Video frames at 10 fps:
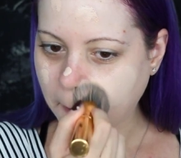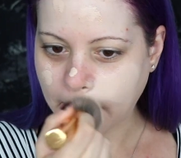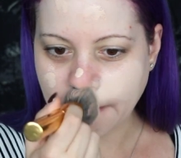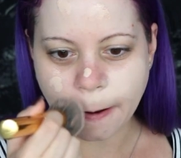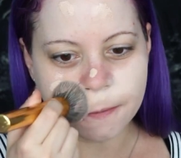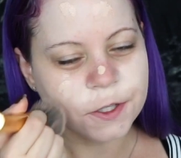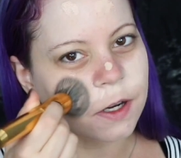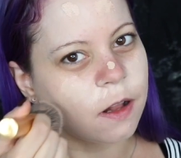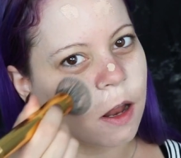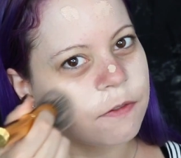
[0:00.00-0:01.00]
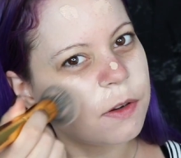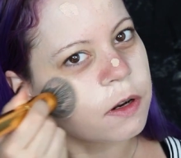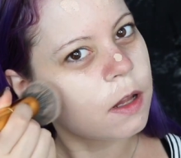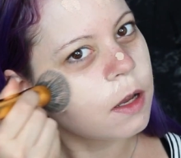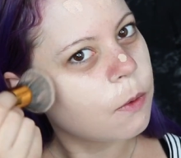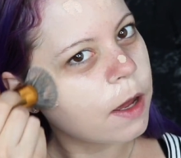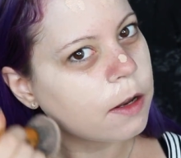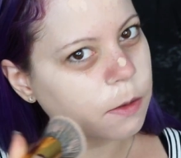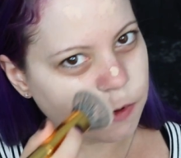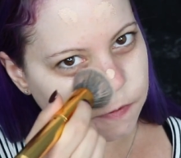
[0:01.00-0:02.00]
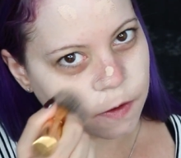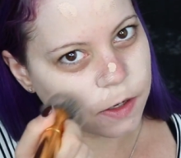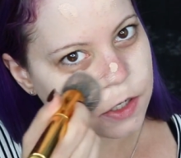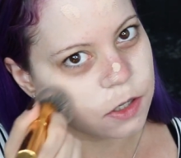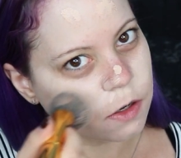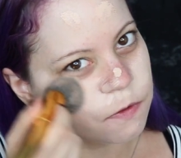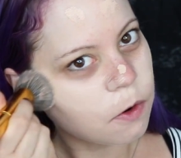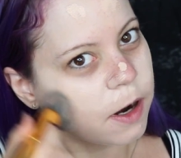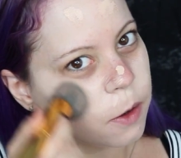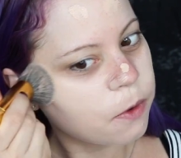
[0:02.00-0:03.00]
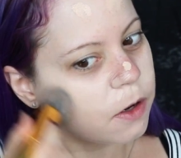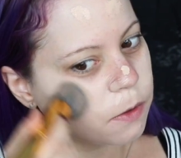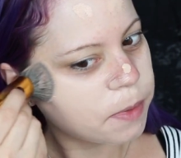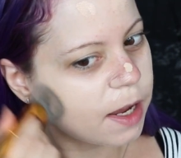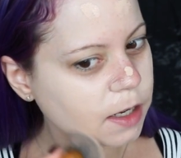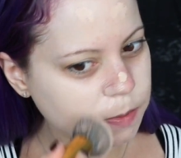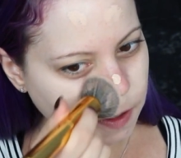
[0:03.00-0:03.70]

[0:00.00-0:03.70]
And I'm sure a lot of you are like, why do you put foundation on your forehead when you have bangs?